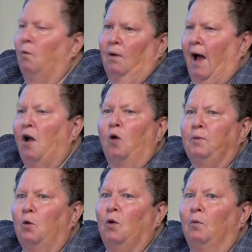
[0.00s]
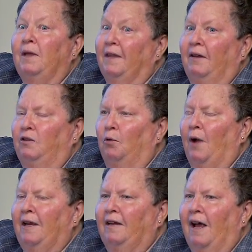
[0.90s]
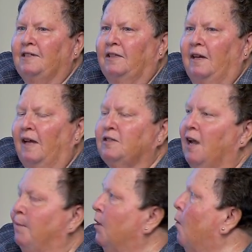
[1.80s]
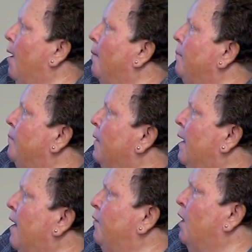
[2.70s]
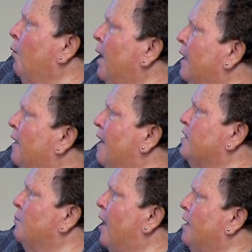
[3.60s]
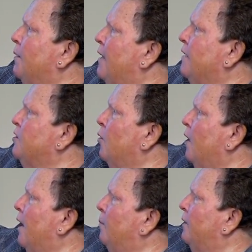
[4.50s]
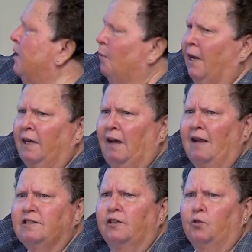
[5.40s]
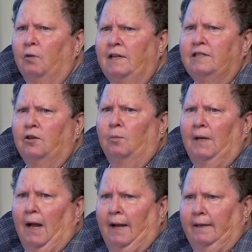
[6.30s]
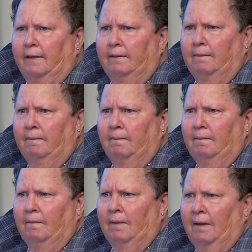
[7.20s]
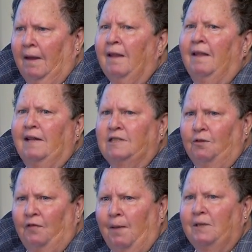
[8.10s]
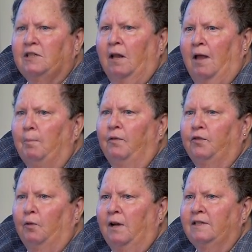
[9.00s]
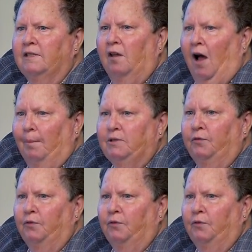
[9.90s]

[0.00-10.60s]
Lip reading: I hope you will be. You'll recognize it the next time you go up. If you don't recognize the monument, that's okay, but do you recognize the trees that are behind it? That's the famous clump of trees, the copse of